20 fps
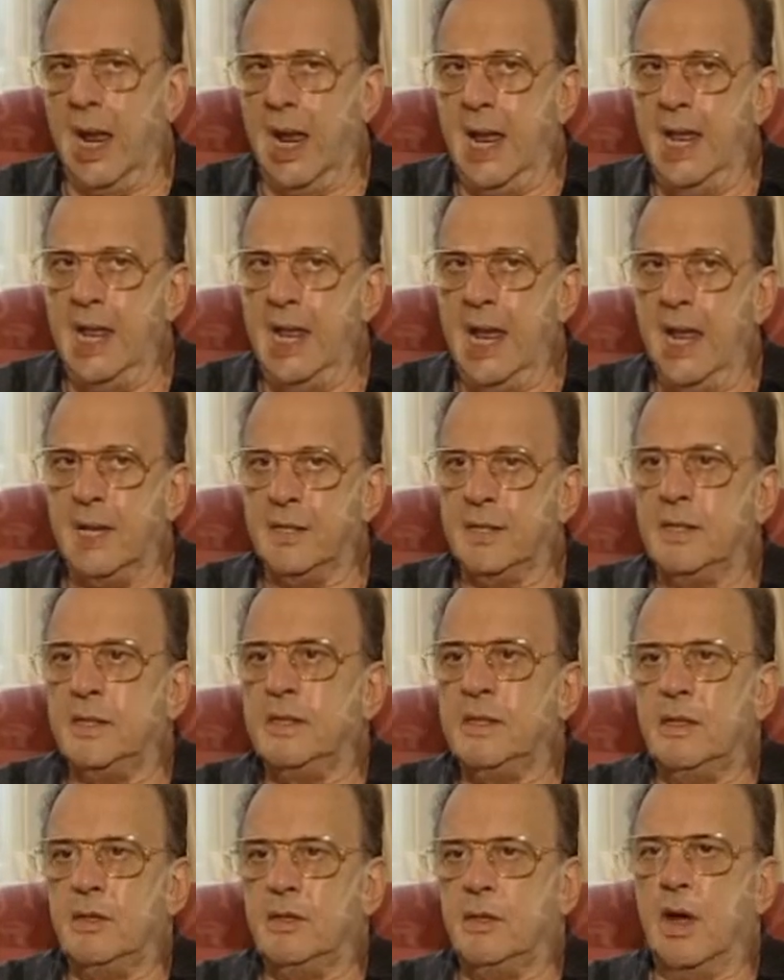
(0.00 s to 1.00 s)
I had
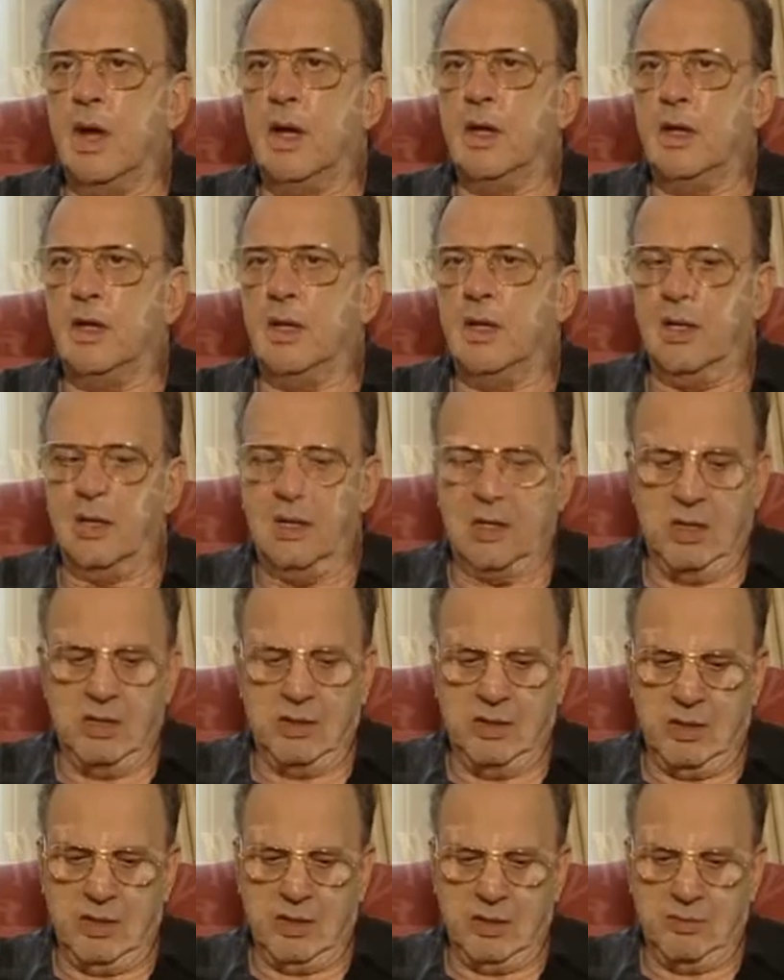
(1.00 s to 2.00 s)
an, a,
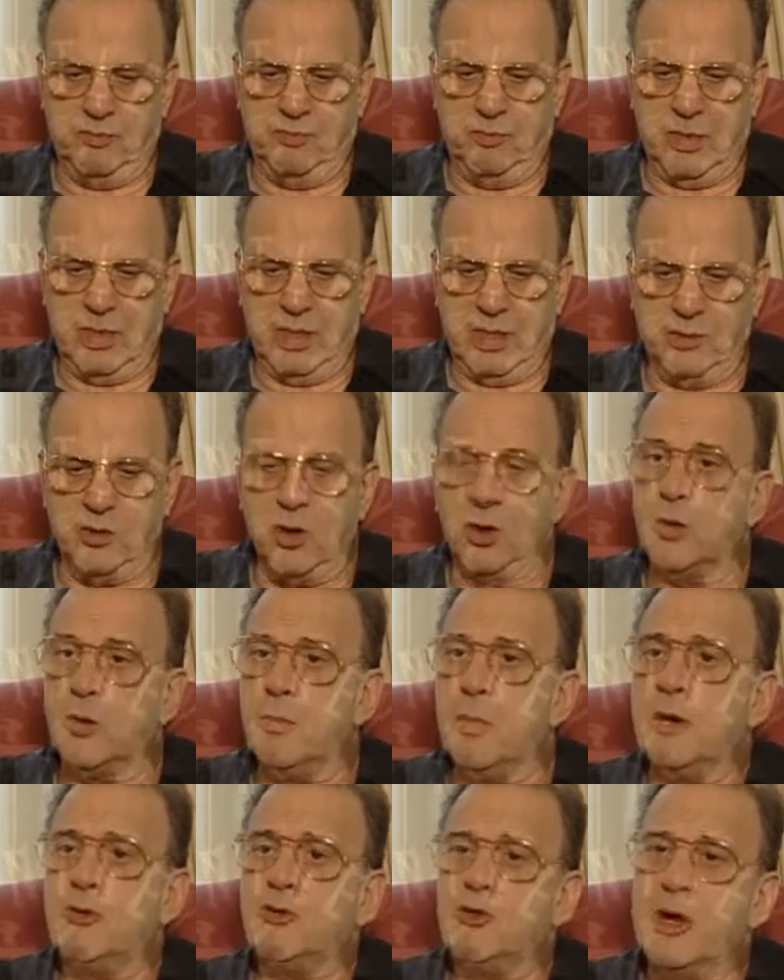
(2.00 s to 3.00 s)
a, a,
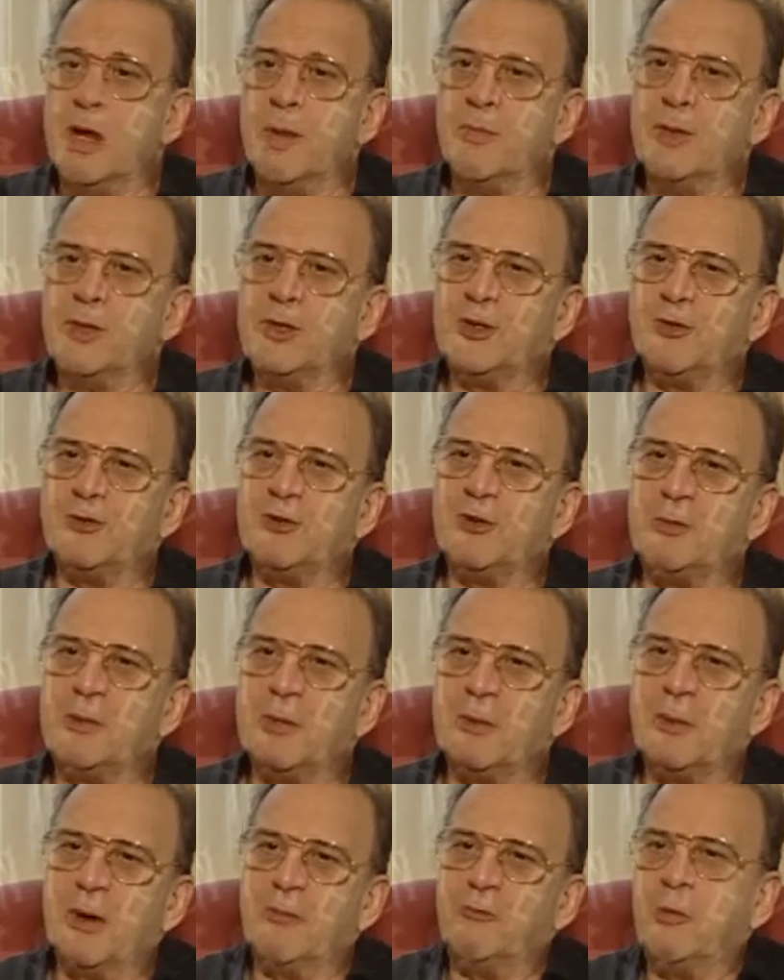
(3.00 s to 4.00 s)
documentary image of
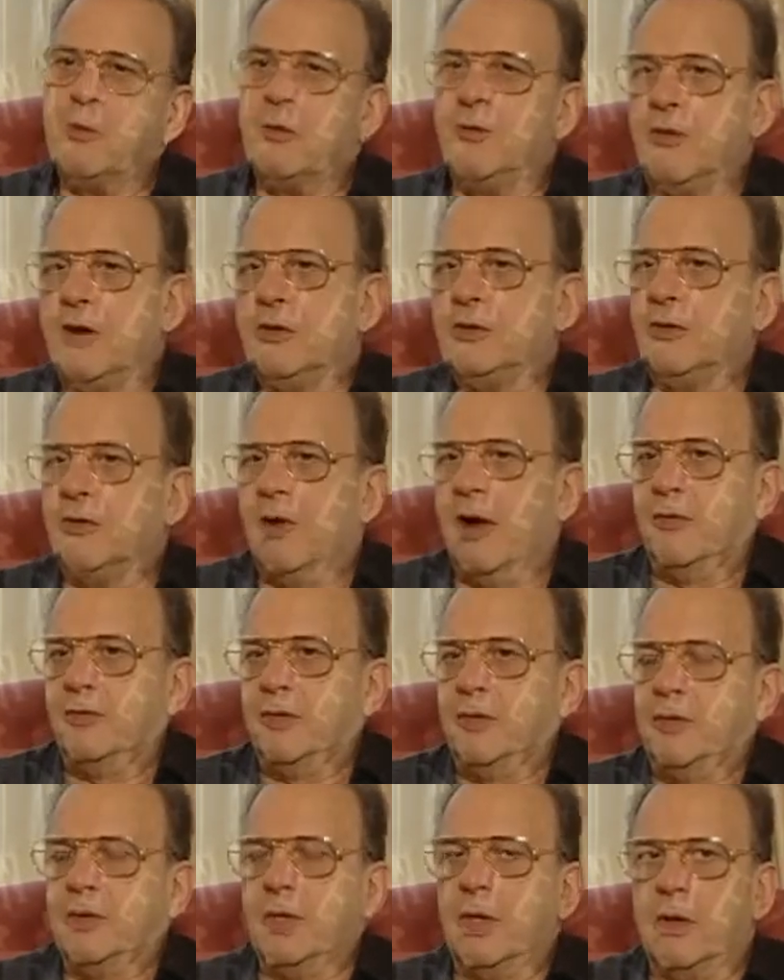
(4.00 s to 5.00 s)
Szpilman from the
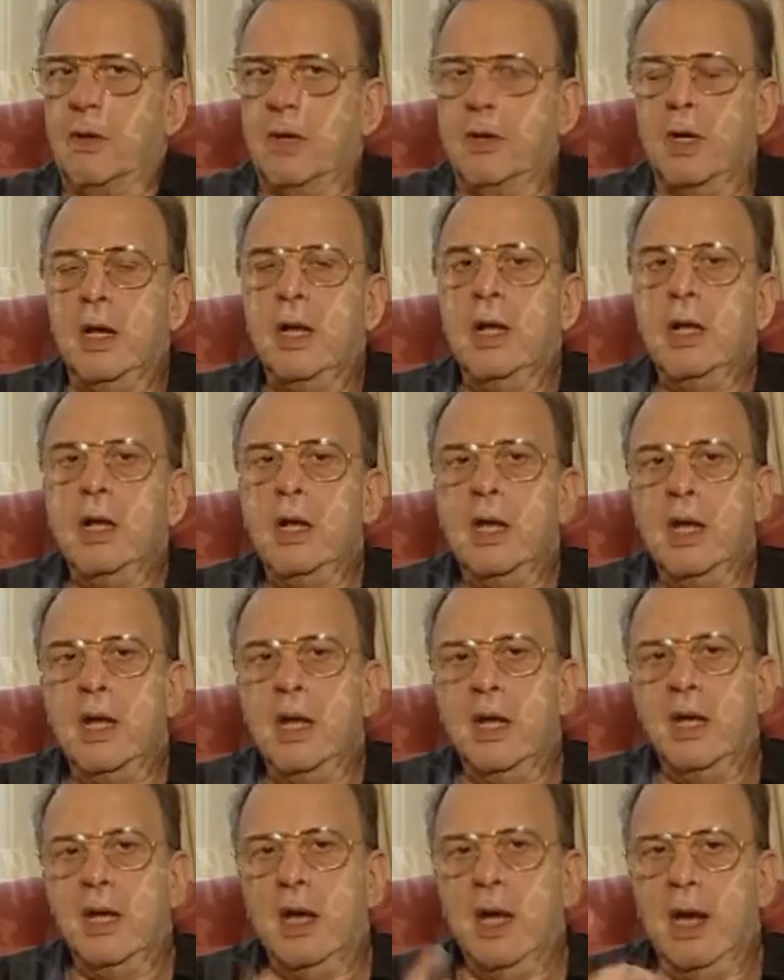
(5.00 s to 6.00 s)
photographs and so
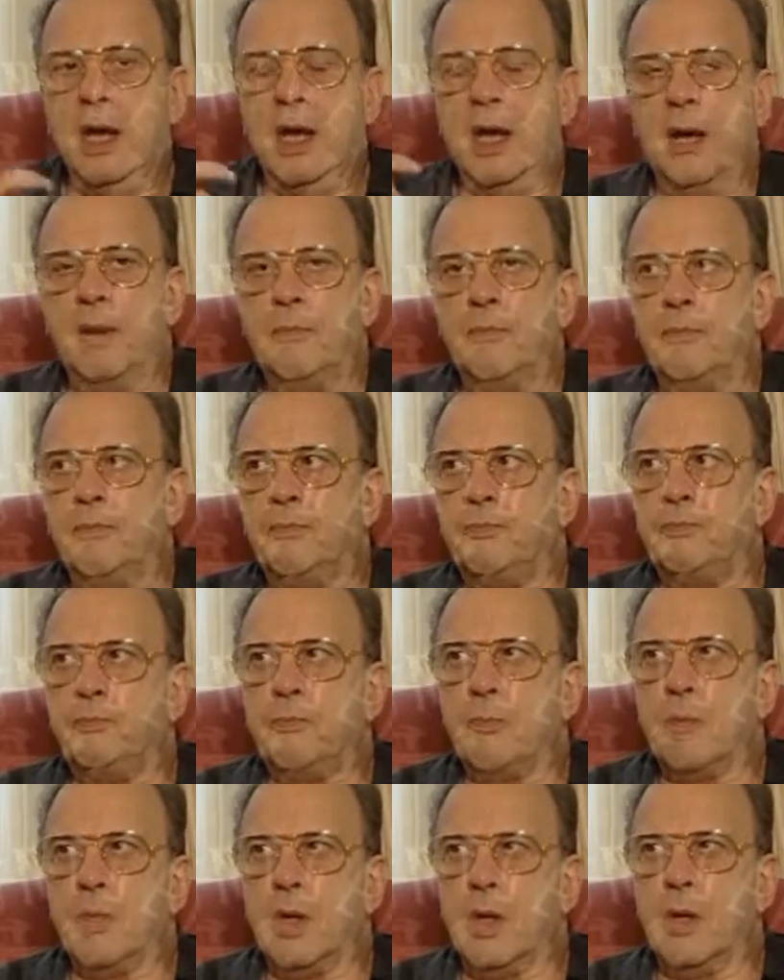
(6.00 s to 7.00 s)
on. Um,
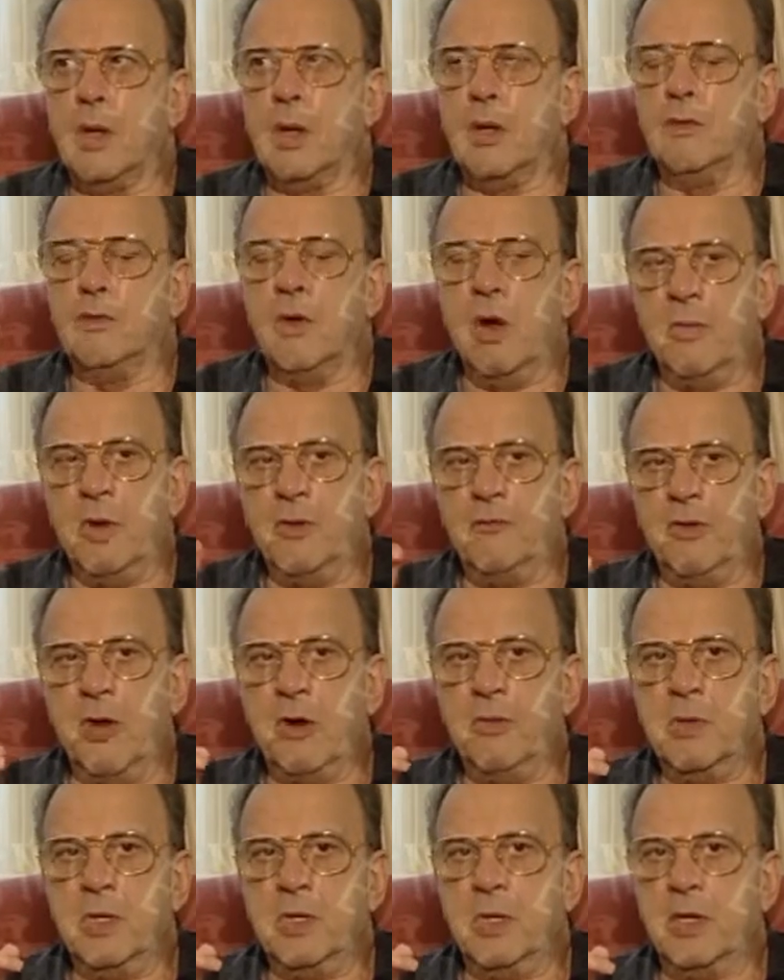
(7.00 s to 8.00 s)
Roman
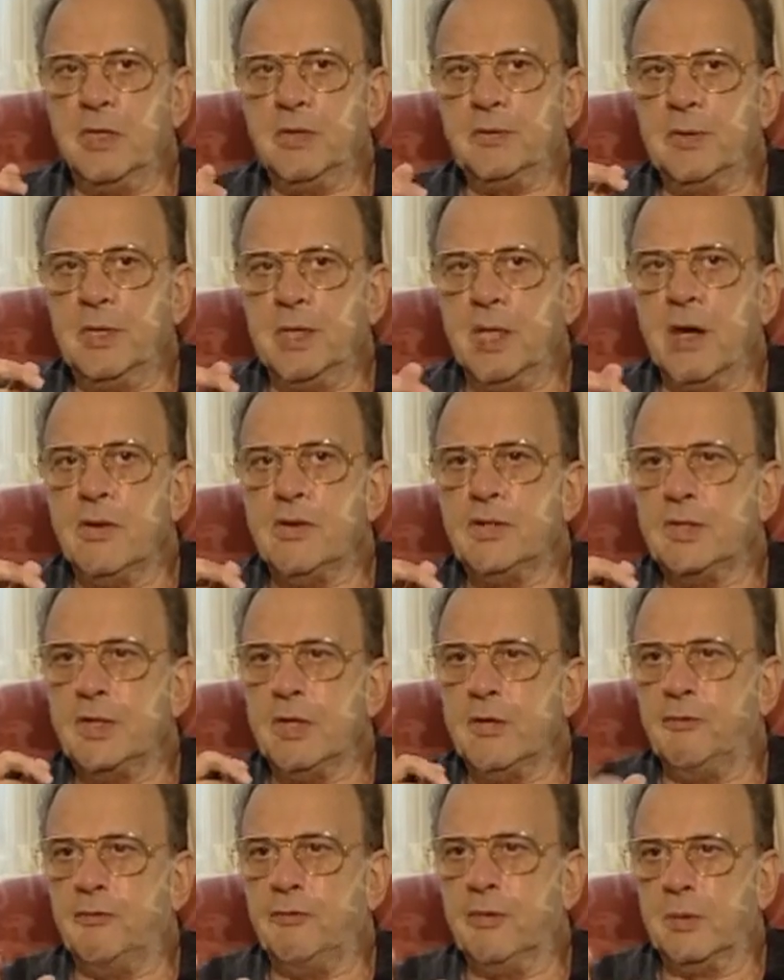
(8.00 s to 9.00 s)
phoned me and asked me to go and
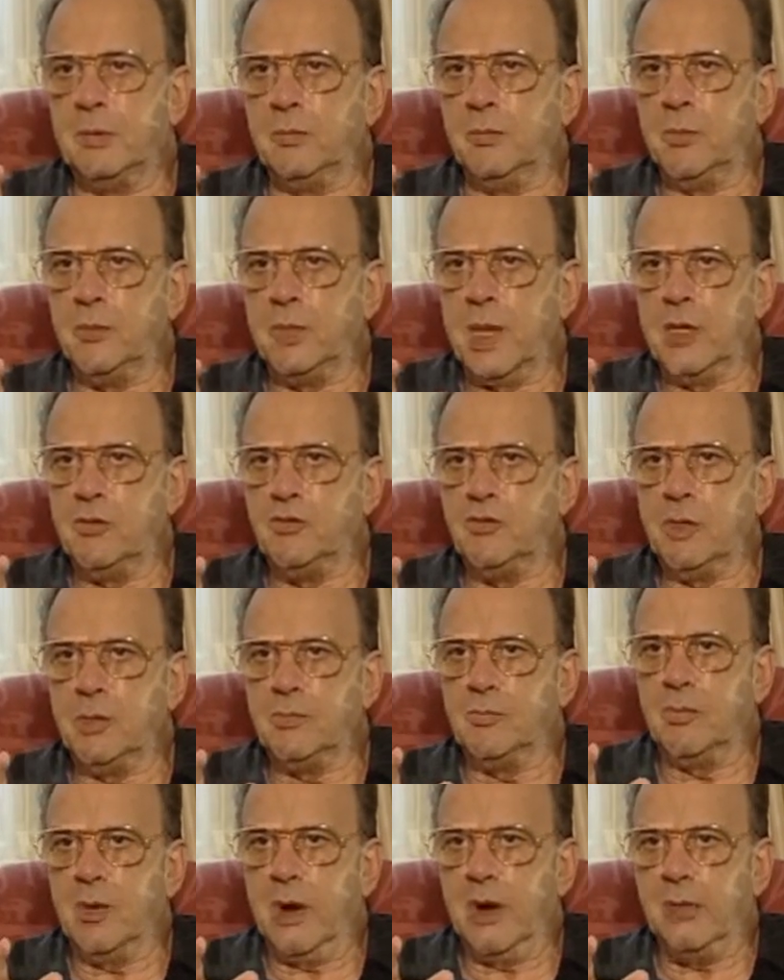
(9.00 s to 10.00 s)
see a film with
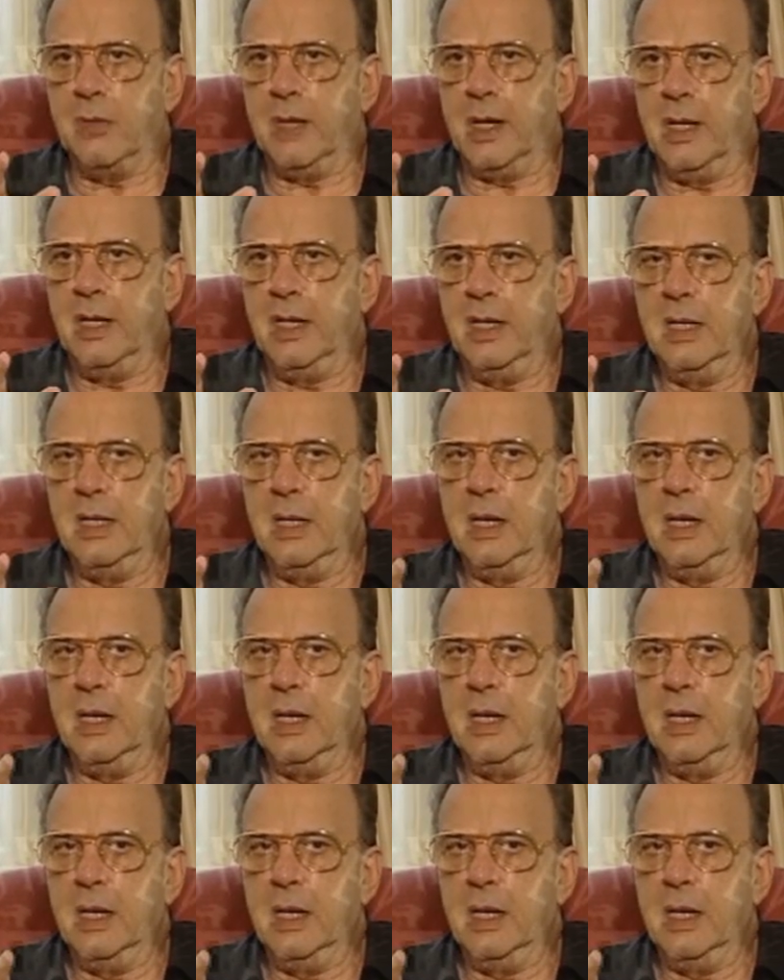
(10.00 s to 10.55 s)
Adrian Brody.